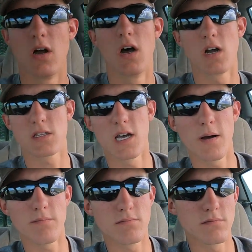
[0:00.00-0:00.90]
hooked up
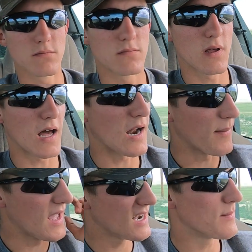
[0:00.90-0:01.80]
and I'm
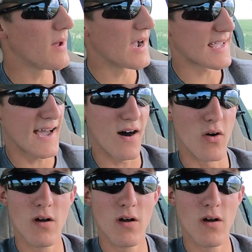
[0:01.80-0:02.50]
headed back out.